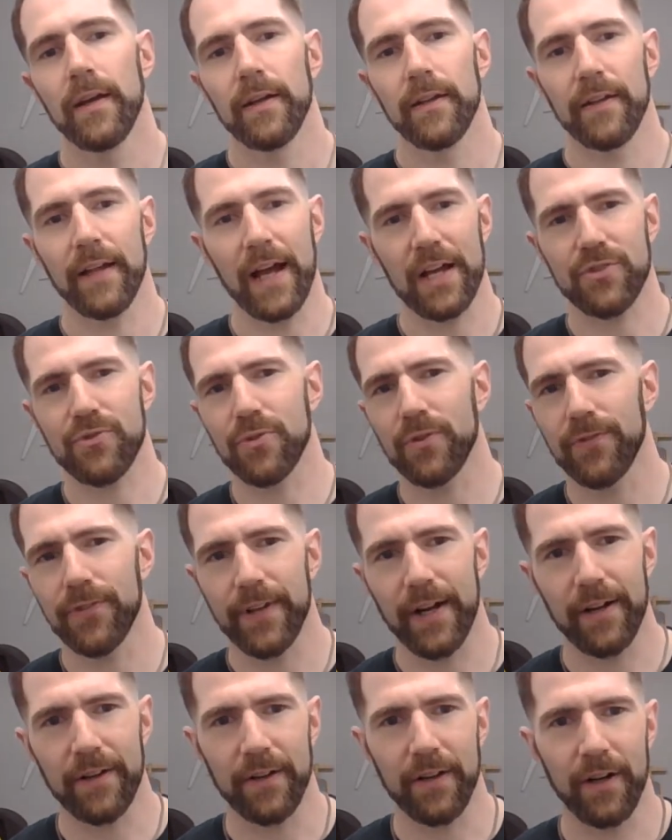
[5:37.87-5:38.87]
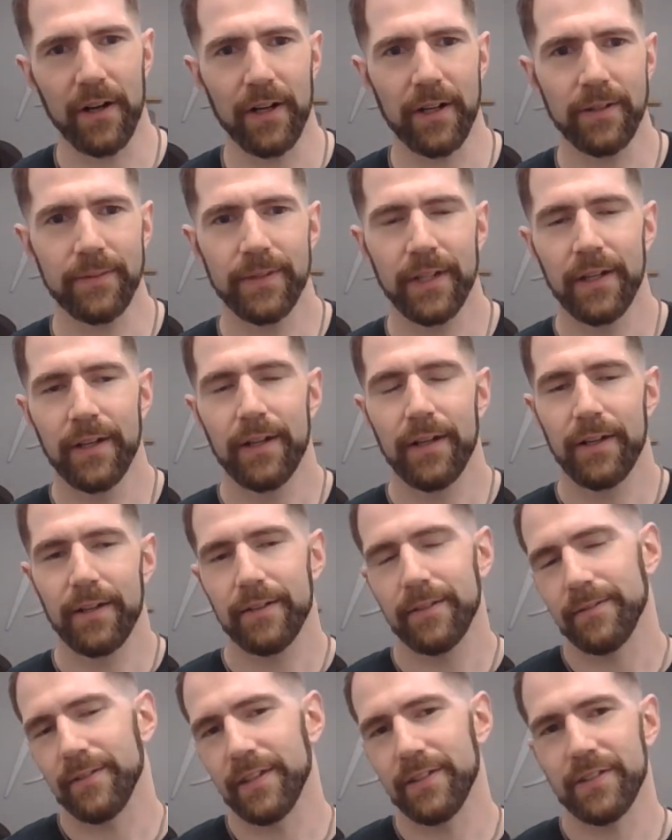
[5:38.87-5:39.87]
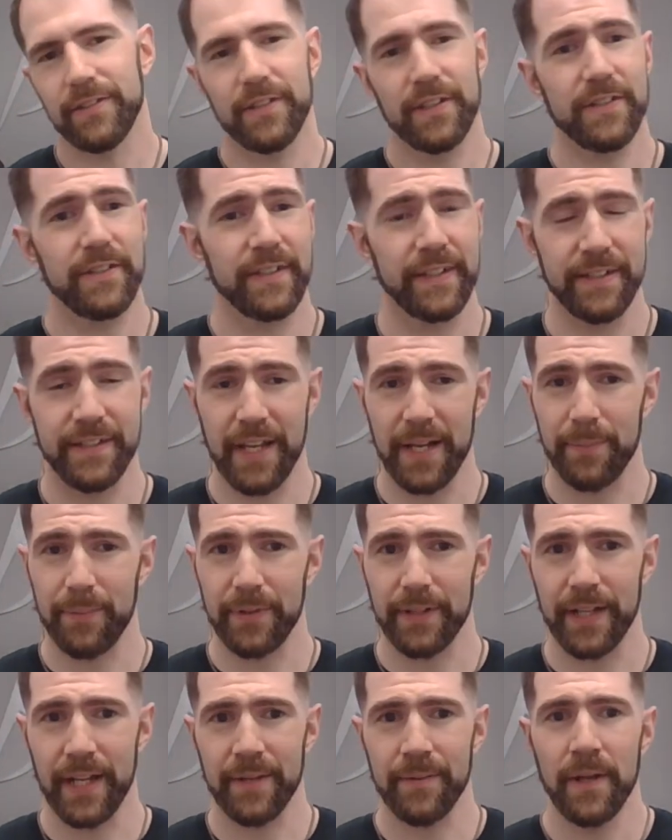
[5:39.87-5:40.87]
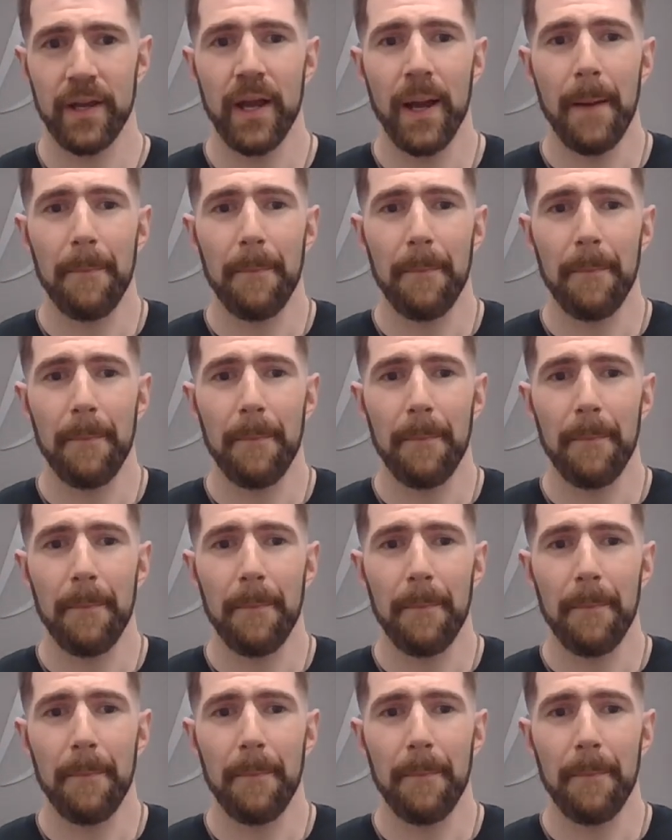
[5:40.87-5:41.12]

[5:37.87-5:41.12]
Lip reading: Last rule for alcohol, this is just an example again.